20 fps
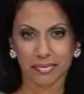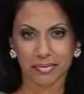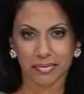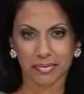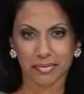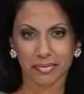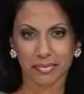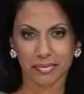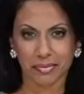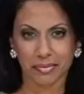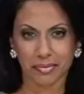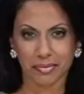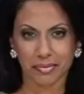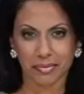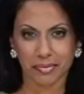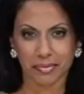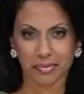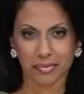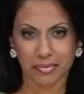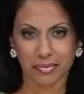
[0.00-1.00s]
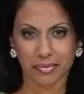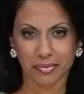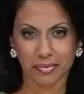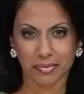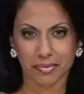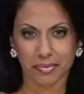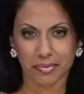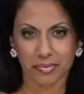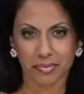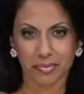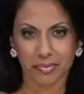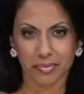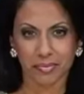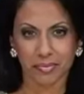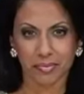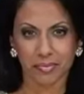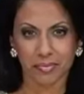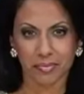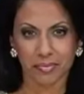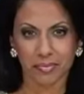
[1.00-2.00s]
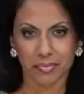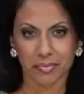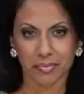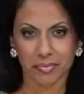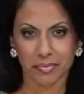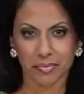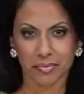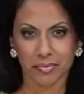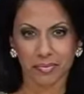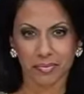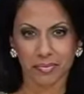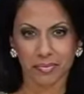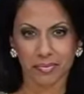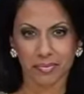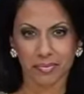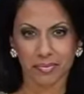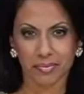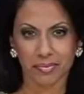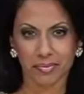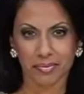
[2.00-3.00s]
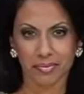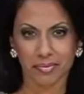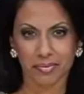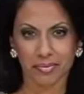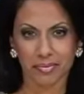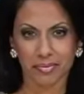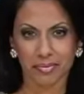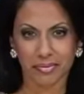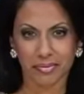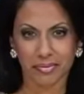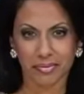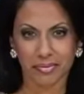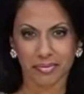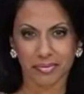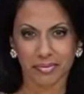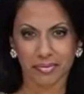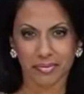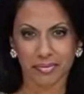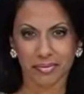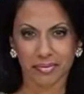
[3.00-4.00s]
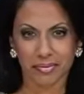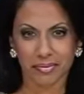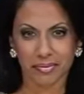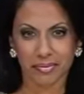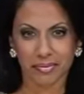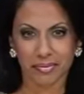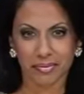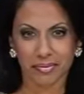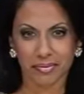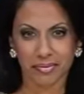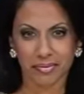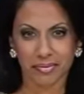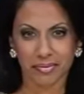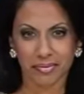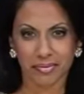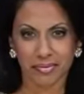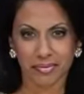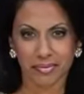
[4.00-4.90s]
The person shown says nothing.